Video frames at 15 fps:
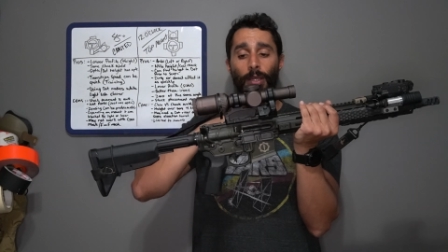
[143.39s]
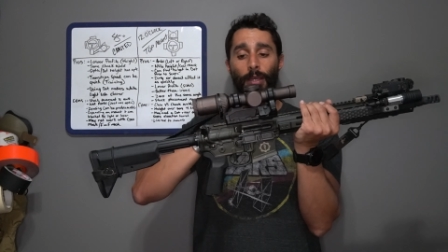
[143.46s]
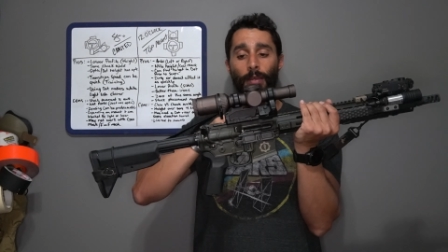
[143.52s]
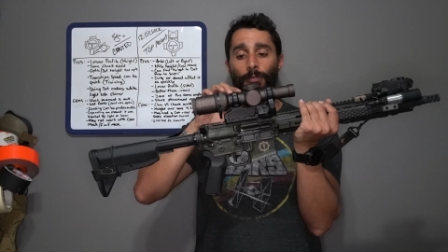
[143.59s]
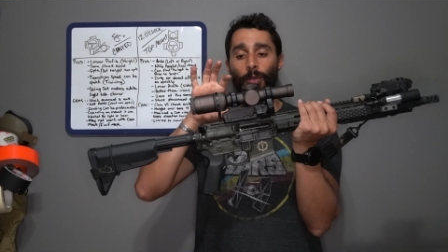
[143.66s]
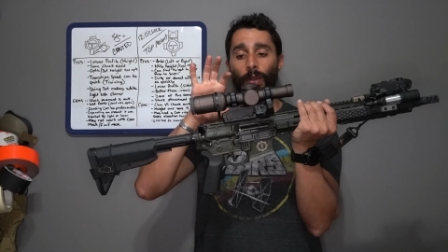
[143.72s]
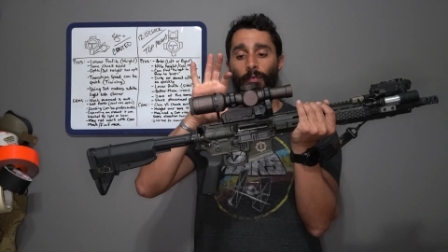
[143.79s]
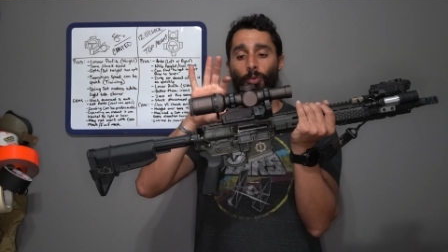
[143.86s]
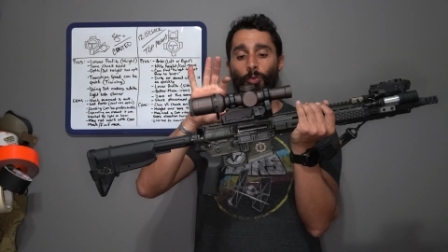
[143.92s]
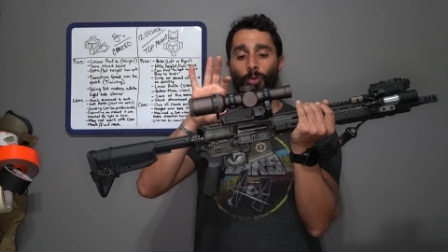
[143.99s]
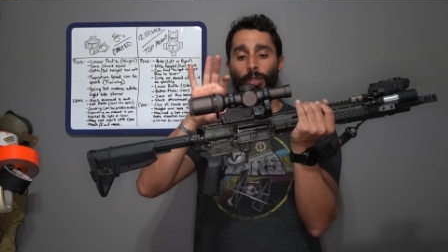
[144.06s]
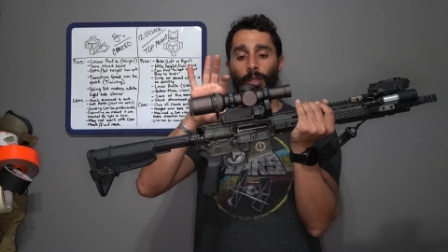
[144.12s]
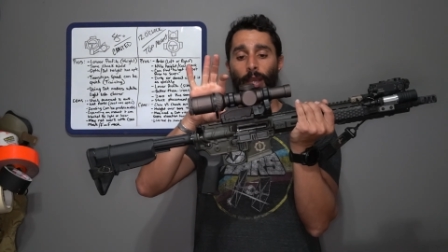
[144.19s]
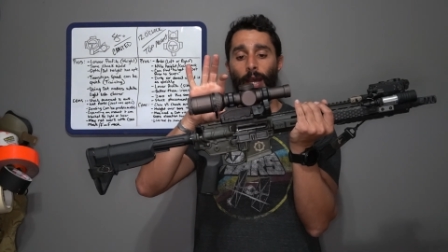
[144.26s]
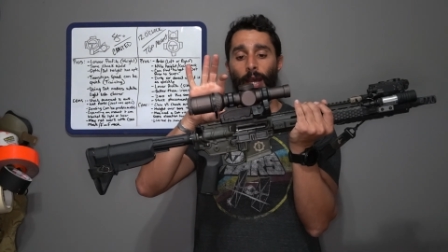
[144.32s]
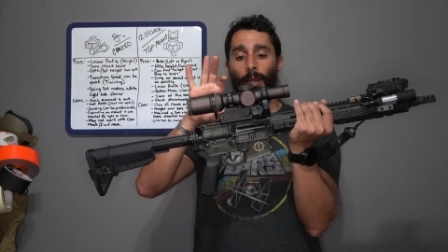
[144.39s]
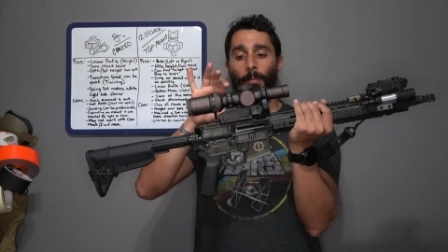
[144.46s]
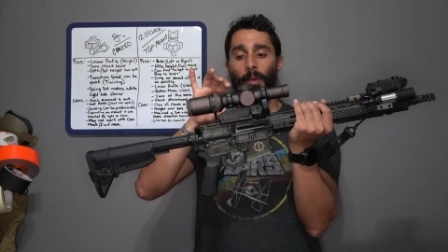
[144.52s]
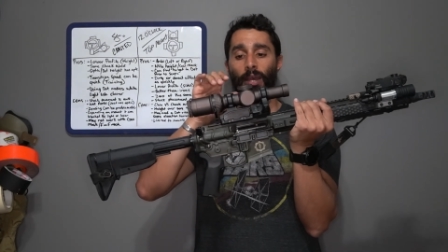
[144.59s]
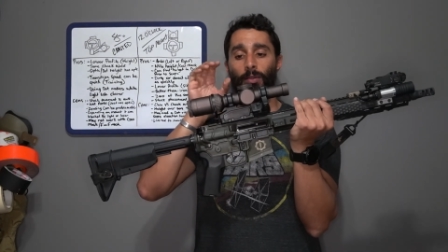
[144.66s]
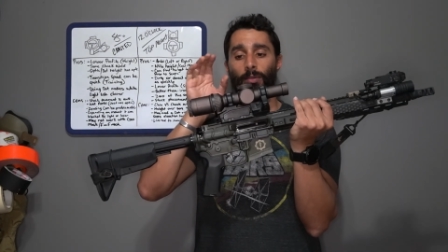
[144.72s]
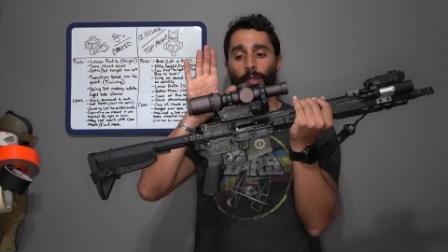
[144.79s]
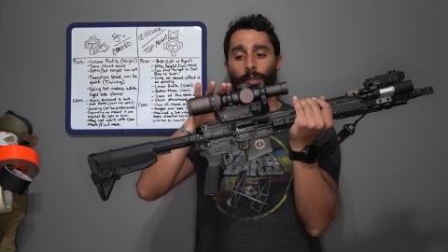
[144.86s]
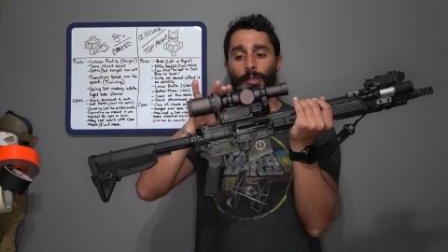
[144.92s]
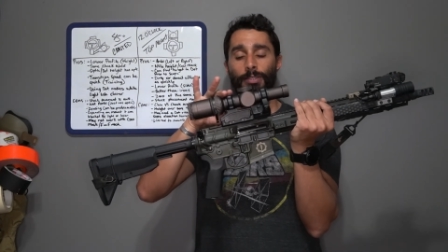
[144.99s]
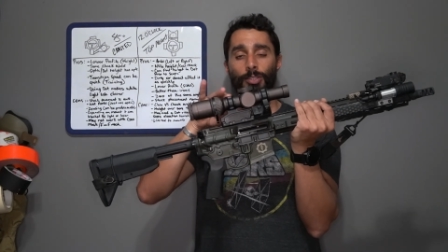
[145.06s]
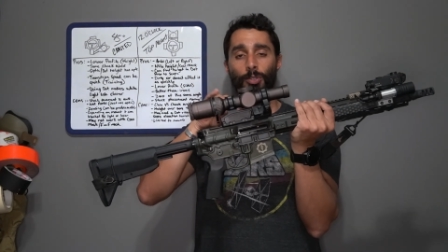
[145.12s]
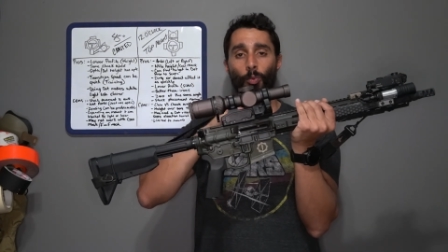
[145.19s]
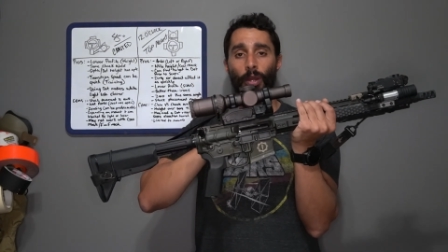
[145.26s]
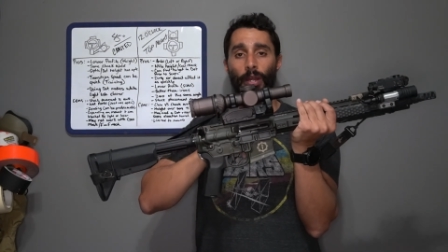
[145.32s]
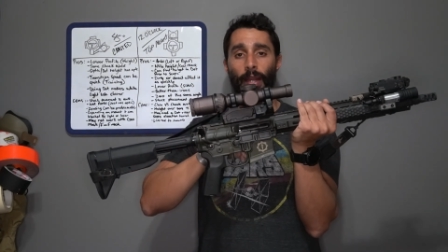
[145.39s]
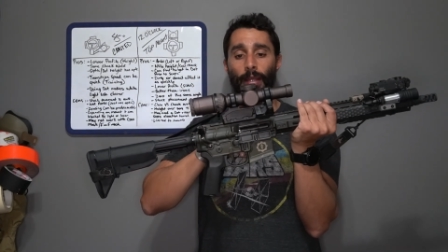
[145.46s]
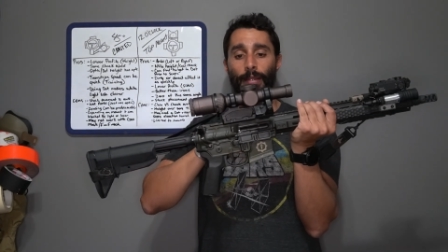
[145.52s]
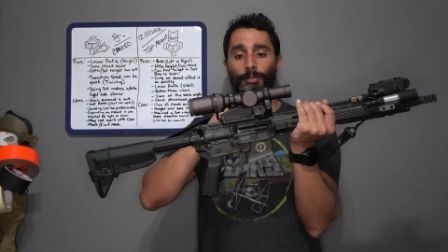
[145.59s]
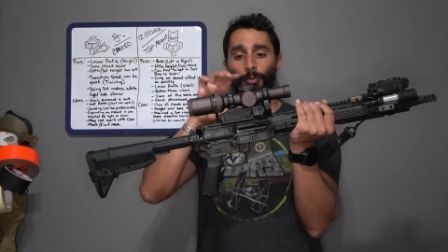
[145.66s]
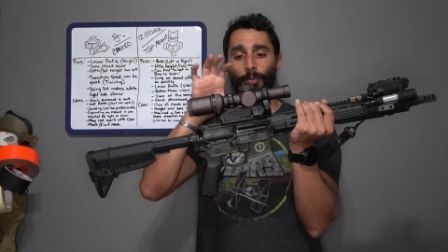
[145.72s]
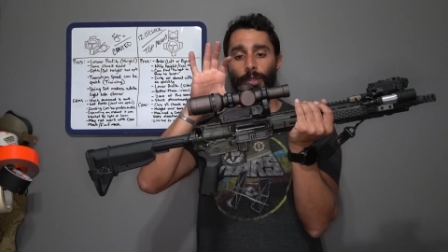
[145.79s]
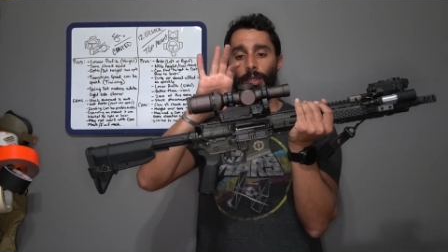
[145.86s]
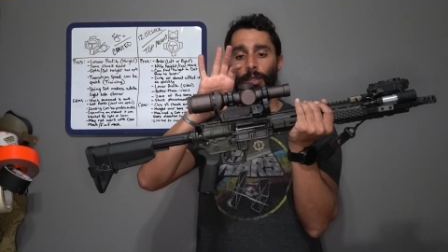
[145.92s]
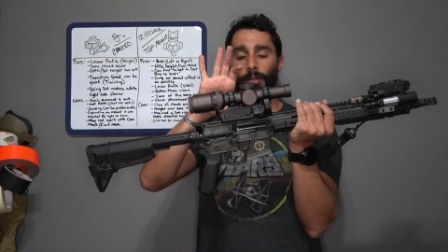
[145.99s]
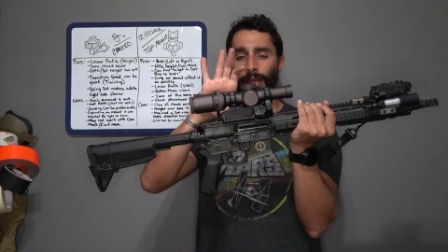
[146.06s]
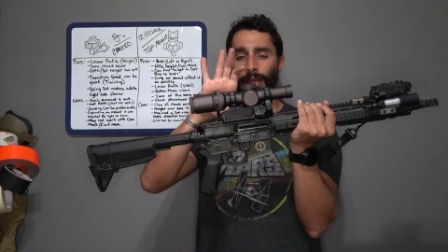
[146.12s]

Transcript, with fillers: If you have a really high mount, like this is a 193,